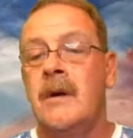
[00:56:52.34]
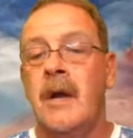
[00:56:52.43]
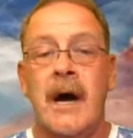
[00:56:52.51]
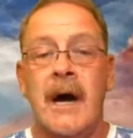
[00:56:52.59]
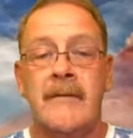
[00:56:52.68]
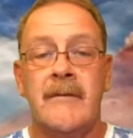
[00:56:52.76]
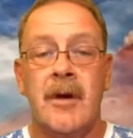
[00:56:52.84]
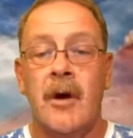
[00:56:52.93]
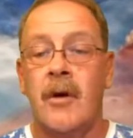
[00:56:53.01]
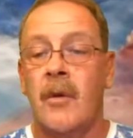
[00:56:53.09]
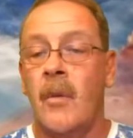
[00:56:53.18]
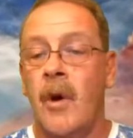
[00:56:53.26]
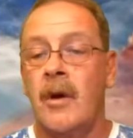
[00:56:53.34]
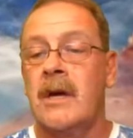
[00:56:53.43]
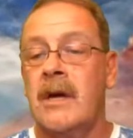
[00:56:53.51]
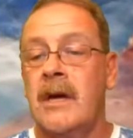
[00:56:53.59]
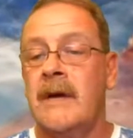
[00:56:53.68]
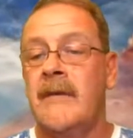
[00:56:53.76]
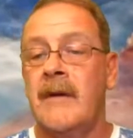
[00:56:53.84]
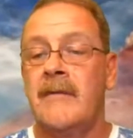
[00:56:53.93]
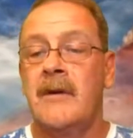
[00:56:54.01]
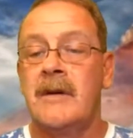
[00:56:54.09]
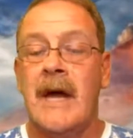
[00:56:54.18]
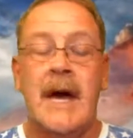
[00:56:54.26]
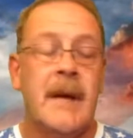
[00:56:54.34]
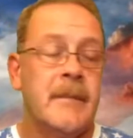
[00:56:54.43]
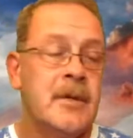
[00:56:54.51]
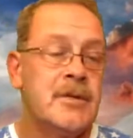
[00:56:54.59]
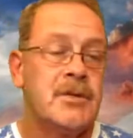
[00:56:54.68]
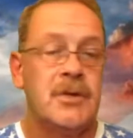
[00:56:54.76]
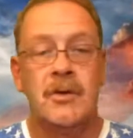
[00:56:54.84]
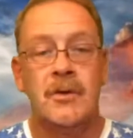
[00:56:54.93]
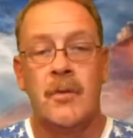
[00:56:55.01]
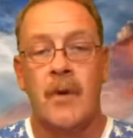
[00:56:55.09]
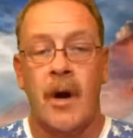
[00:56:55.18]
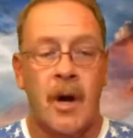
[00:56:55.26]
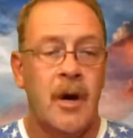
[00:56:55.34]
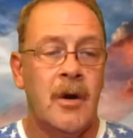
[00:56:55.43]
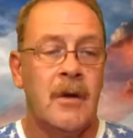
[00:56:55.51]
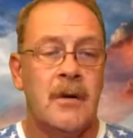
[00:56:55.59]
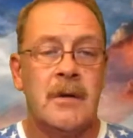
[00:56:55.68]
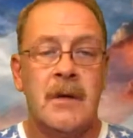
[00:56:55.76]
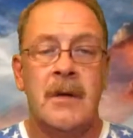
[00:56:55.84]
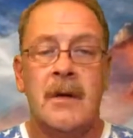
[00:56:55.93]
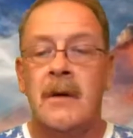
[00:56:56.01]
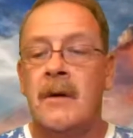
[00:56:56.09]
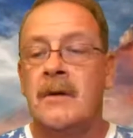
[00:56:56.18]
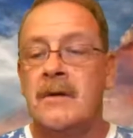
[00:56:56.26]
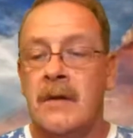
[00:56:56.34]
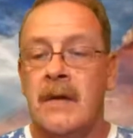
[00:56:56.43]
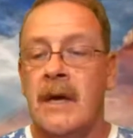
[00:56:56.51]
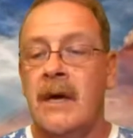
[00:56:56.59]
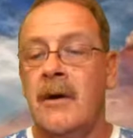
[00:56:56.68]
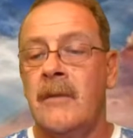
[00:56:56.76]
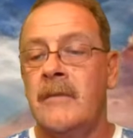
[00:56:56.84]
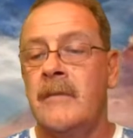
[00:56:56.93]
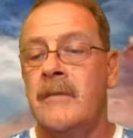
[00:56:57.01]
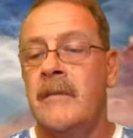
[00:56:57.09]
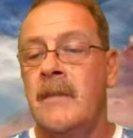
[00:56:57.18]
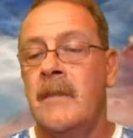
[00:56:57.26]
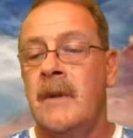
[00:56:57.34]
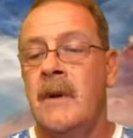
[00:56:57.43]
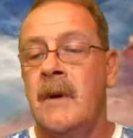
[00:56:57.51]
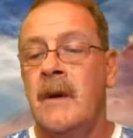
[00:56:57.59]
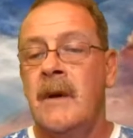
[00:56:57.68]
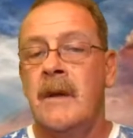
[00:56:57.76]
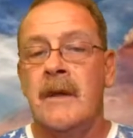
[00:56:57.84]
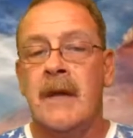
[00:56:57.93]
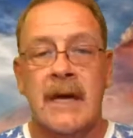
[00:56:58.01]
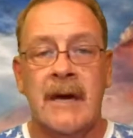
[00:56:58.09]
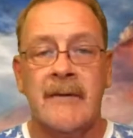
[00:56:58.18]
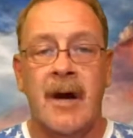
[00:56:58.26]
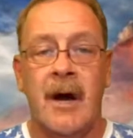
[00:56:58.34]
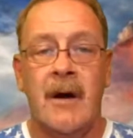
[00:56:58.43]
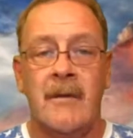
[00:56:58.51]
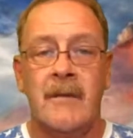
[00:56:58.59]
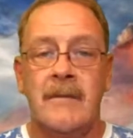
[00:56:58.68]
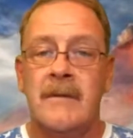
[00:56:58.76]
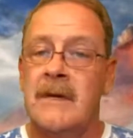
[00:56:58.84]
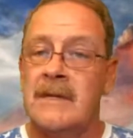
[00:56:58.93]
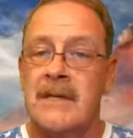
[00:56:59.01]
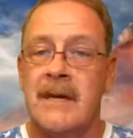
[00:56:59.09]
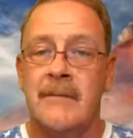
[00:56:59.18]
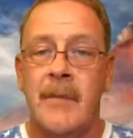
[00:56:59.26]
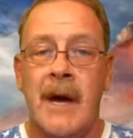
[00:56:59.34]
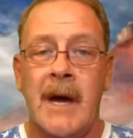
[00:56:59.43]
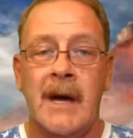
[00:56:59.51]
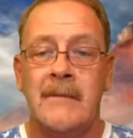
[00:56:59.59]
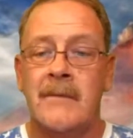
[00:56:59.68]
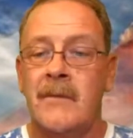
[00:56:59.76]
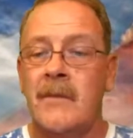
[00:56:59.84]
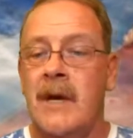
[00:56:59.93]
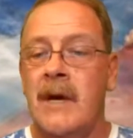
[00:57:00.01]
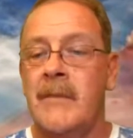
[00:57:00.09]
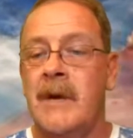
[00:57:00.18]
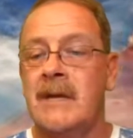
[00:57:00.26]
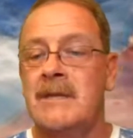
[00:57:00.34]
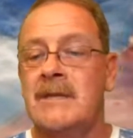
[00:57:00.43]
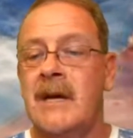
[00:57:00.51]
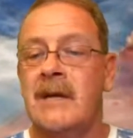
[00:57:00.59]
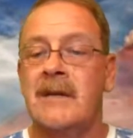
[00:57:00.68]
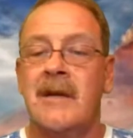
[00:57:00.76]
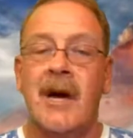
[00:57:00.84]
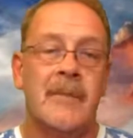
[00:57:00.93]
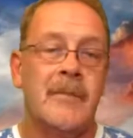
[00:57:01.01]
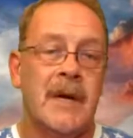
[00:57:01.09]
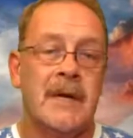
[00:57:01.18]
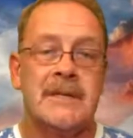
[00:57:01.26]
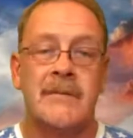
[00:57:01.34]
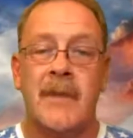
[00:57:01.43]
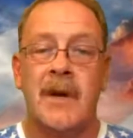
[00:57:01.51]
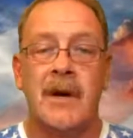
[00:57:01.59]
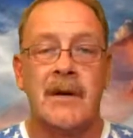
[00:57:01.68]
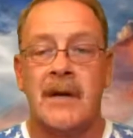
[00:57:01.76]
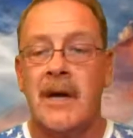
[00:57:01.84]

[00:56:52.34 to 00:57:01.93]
not have to go to work and give every dime that you earn to them. They give it all. Let's give back. With that being said, God bless America.